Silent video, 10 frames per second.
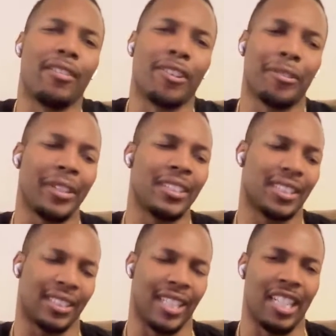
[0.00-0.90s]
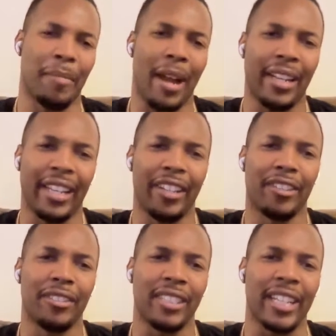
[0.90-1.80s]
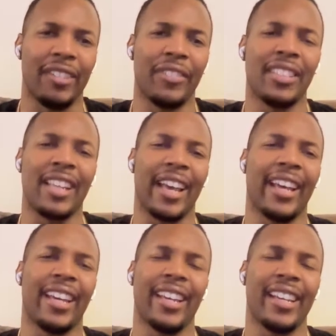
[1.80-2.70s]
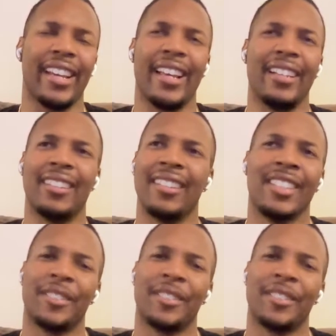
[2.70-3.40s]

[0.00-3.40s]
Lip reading: grease under my nails every day, and